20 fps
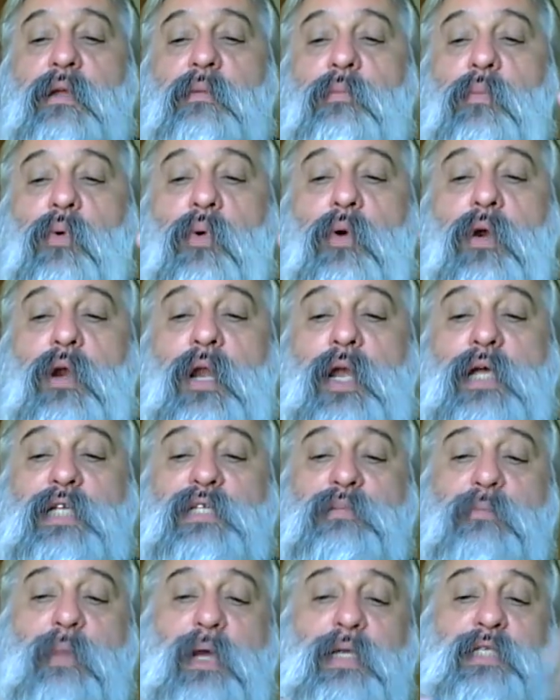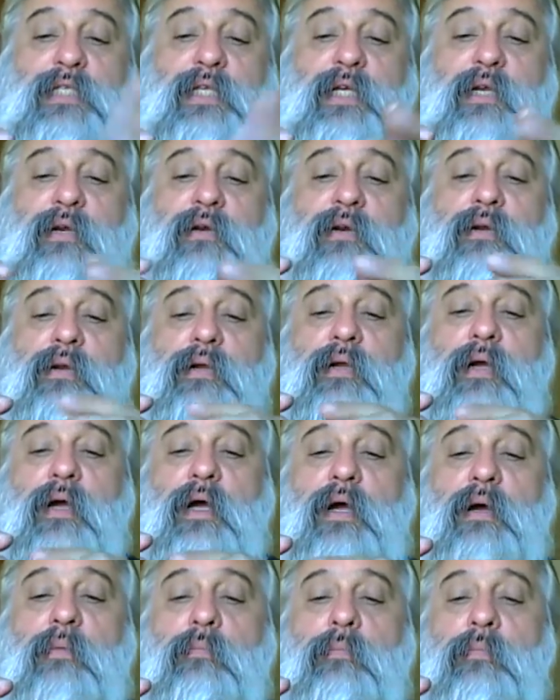more or less messier.
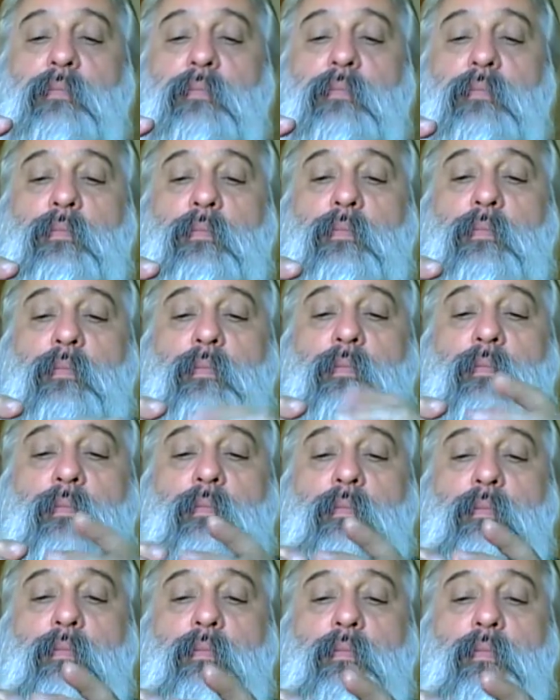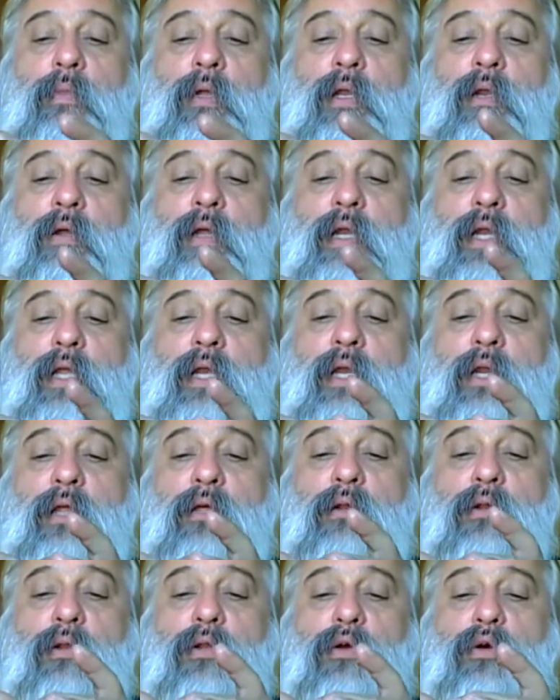You know, you need a
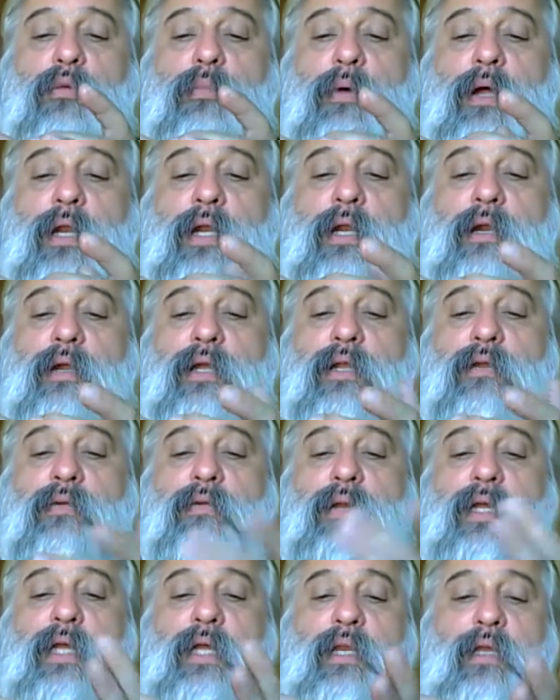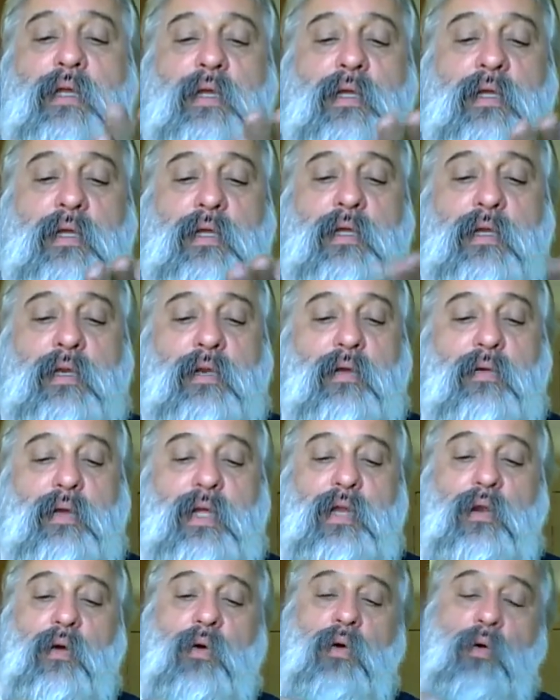little lube on there. You don't need
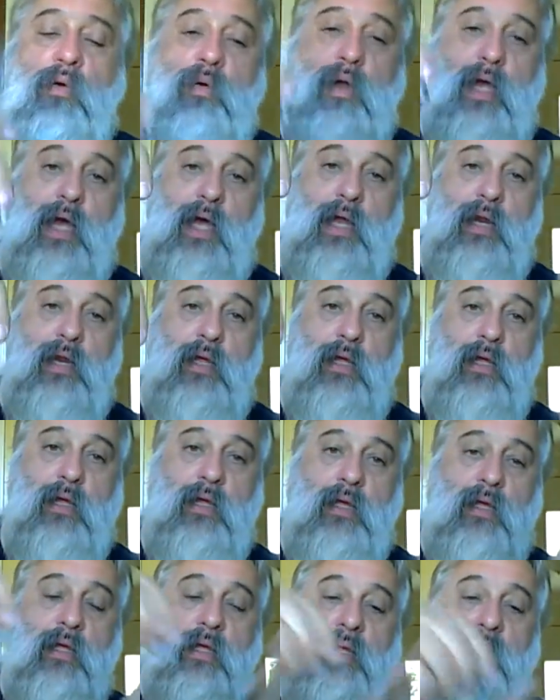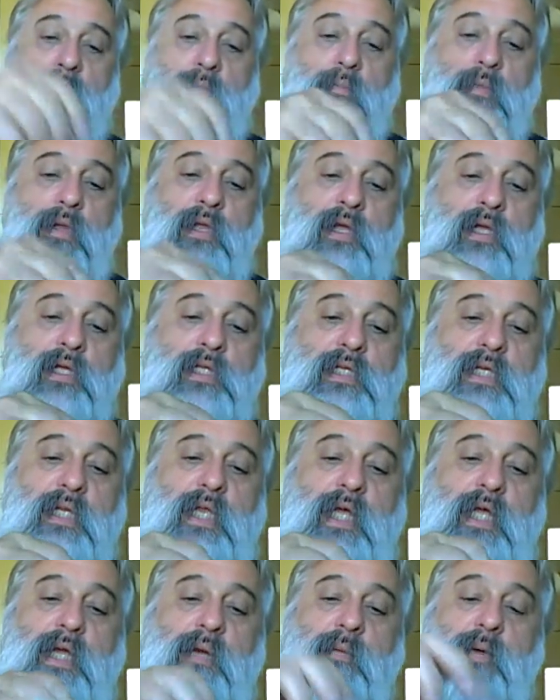a whole lot. But you can see
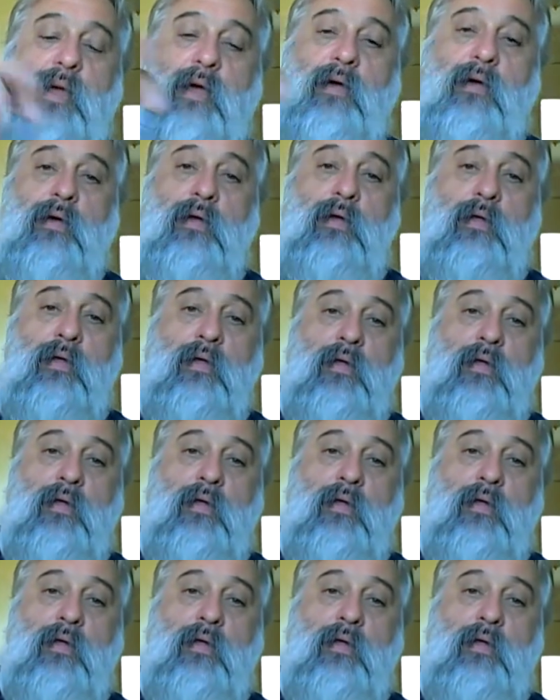they come out.